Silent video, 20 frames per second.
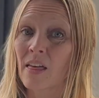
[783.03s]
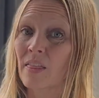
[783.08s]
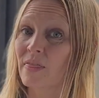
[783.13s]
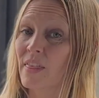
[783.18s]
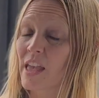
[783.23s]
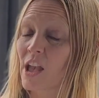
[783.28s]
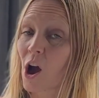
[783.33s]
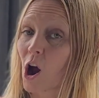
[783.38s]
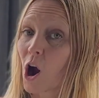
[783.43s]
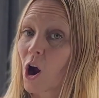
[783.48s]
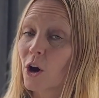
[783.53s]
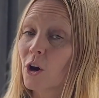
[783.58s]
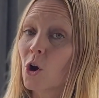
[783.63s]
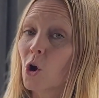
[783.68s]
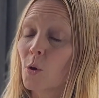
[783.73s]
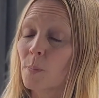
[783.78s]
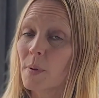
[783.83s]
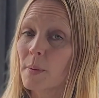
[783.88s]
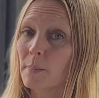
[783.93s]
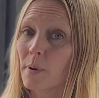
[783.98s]
They are
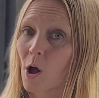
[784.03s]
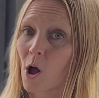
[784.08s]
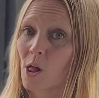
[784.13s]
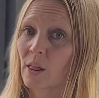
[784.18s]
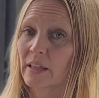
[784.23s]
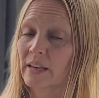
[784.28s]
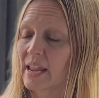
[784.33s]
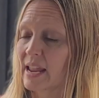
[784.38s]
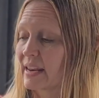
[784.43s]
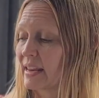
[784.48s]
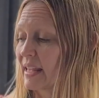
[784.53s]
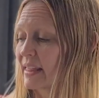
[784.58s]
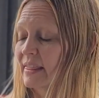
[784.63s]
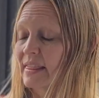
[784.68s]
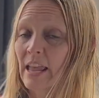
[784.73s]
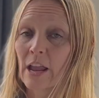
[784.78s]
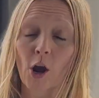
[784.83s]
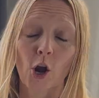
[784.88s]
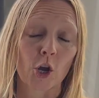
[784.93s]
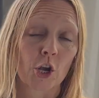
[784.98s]
open pollinated.
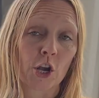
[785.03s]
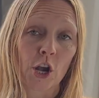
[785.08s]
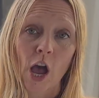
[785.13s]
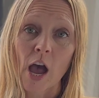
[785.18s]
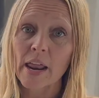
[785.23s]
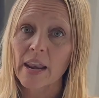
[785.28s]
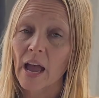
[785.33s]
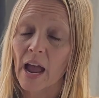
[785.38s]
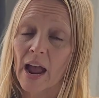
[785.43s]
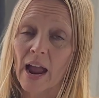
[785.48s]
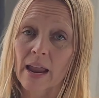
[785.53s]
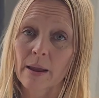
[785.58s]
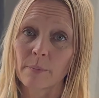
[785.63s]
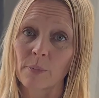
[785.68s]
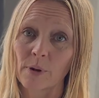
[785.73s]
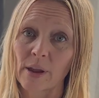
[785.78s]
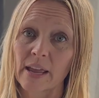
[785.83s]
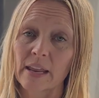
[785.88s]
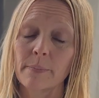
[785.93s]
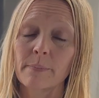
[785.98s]
They are not a
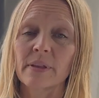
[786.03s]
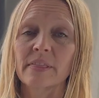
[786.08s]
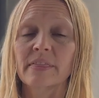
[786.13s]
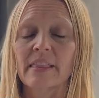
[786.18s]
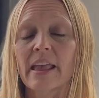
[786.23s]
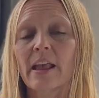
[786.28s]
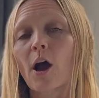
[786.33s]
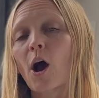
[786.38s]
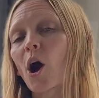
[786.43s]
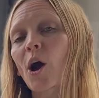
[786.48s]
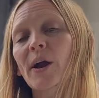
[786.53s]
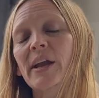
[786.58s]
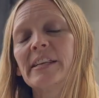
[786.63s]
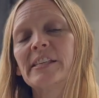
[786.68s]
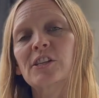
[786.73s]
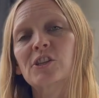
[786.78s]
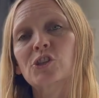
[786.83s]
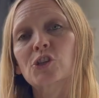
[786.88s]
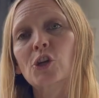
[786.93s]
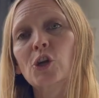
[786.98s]
hybrid, but they are a
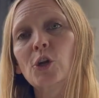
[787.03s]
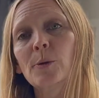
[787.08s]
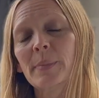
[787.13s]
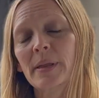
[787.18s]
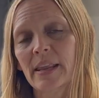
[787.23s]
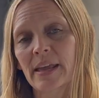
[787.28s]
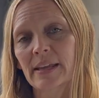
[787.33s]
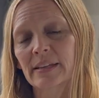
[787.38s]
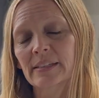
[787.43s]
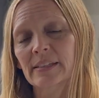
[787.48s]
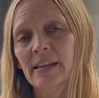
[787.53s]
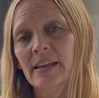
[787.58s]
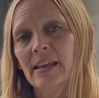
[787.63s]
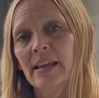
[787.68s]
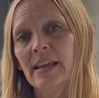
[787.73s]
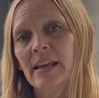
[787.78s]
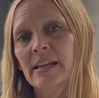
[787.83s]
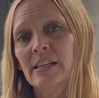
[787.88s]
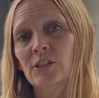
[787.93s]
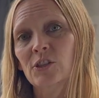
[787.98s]
determinate.
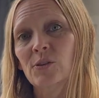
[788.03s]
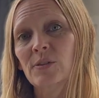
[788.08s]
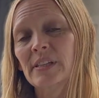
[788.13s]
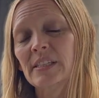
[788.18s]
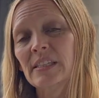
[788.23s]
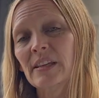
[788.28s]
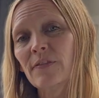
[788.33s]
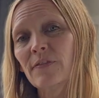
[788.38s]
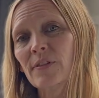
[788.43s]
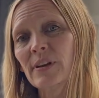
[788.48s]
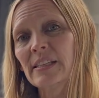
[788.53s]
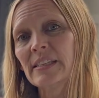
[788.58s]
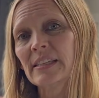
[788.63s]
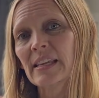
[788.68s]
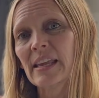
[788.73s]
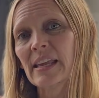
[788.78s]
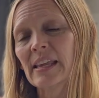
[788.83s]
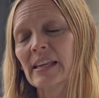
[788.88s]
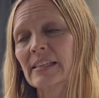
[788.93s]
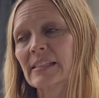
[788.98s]
So the difference
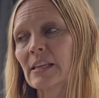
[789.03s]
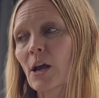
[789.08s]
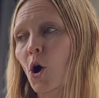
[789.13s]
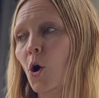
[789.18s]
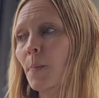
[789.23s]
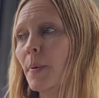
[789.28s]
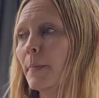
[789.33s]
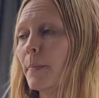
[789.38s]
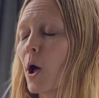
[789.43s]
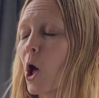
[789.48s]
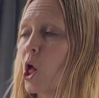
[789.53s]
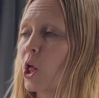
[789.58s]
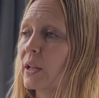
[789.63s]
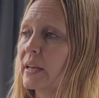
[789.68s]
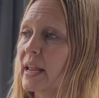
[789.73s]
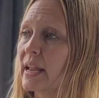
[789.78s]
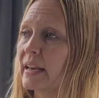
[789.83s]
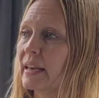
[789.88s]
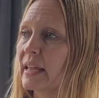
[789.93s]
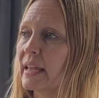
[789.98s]
is open
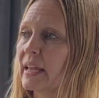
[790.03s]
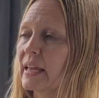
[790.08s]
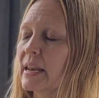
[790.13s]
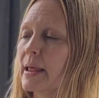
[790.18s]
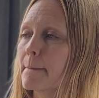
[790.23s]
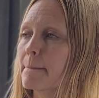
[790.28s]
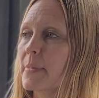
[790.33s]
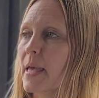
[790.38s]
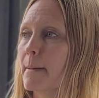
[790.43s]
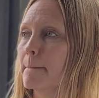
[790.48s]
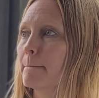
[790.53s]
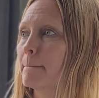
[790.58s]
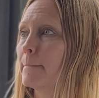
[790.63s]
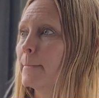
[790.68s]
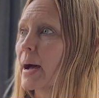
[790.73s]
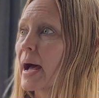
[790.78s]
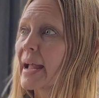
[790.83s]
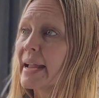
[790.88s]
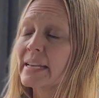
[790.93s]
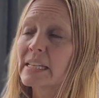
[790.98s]
pollinated, they
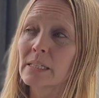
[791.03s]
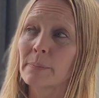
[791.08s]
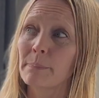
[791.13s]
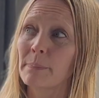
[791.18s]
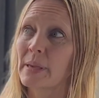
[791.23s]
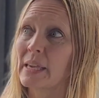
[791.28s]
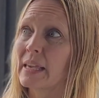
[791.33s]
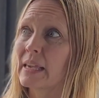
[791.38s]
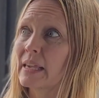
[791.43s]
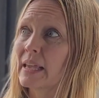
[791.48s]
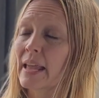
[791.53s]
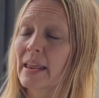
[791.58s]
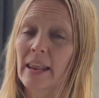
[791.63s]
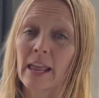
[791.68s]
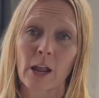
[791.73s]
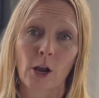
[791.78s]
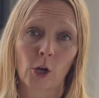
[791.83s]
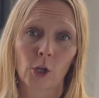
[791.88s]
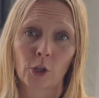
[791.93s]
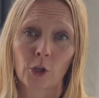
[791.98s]
might be an
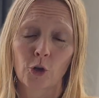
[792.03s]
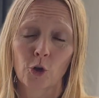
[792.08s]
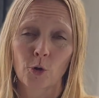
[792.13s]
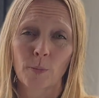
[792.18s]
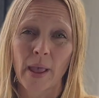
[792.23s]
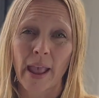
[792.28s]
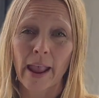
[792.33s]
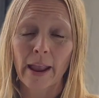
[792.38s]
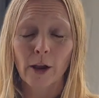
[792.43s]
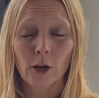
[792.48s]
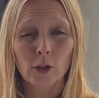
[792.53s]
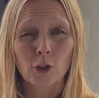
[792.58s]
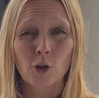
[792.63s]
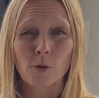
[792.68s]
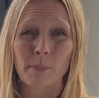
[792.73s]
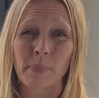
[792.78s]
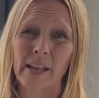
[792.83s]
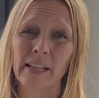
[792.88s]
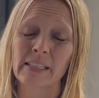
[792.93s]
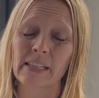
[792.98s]
heirloom.
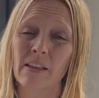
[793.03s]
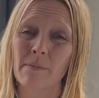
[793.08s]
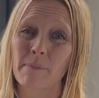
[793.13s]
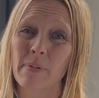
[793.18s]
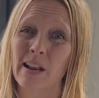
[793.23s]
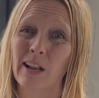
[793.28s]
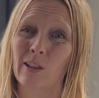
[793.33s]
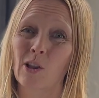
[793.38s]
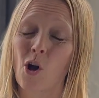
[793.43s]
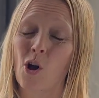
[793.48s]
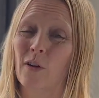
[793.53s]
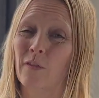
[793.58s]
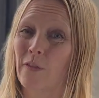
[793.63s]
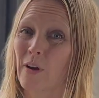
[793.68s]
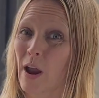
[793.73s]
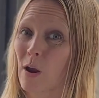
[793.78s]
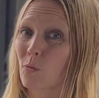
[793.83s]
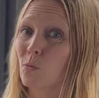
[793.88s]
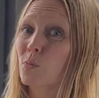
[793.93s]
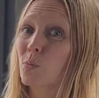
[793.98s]
Heirloom means they've been along for
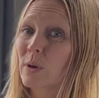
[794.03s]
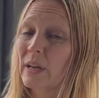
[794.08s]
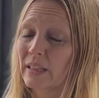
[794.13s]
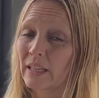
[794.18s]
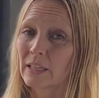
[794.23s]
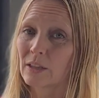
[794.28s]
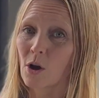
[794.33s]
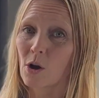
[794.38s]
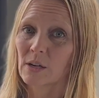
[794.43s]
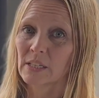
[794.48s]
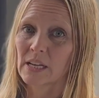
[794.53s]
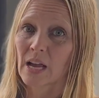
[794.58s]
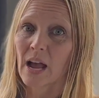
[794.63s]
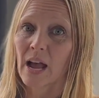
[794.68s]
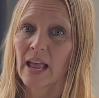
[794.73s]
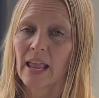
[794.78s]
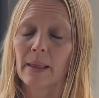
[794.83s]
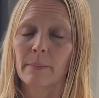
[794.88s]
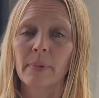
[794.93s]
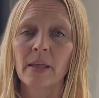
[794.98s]
a really long
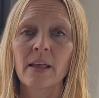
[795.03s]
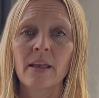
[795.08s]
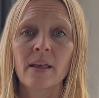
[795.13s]
time.